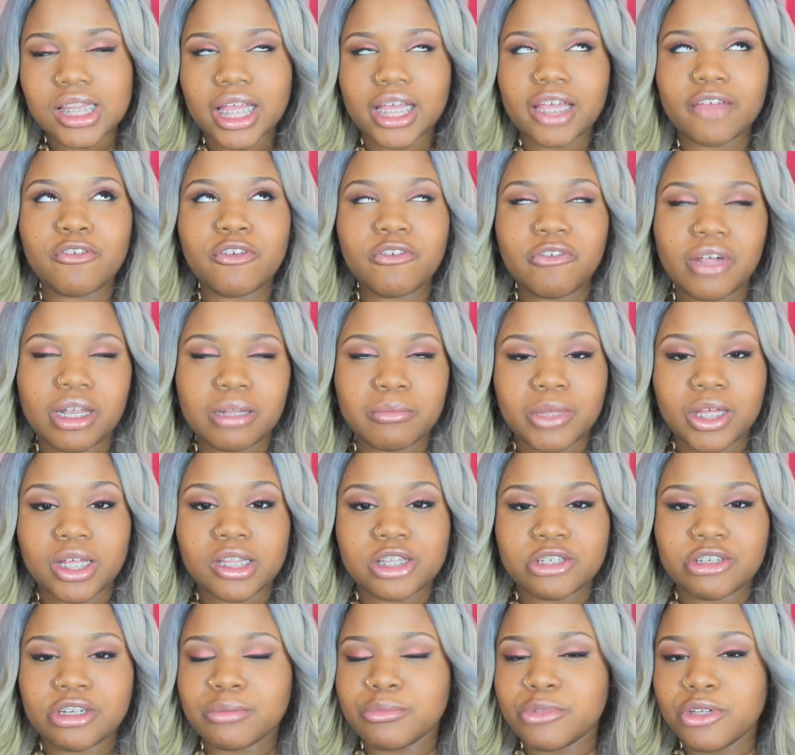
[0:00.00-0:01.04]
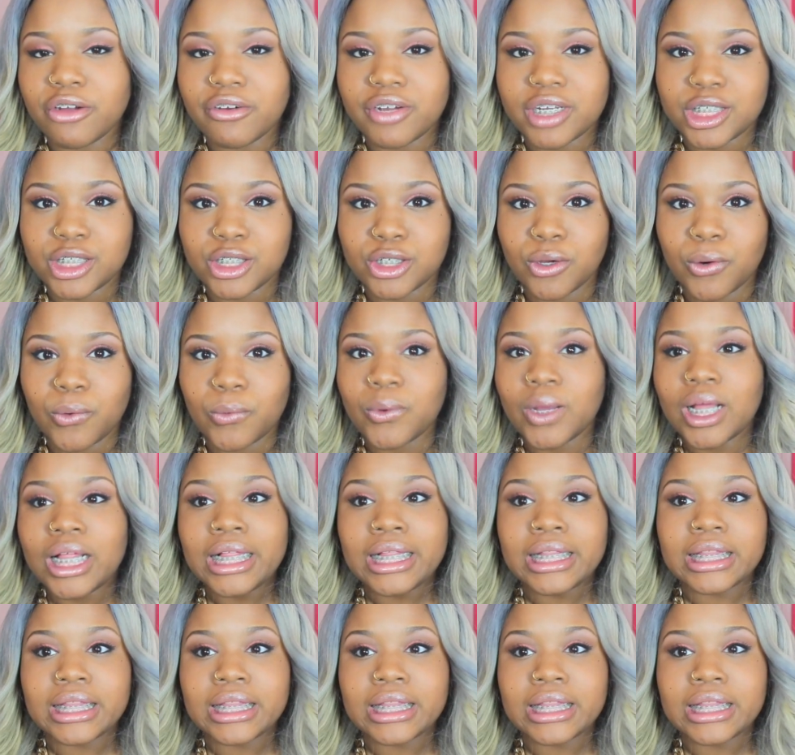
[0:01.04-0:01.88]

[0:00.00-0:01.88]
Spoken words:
Like if you follow me on Instagram, you already know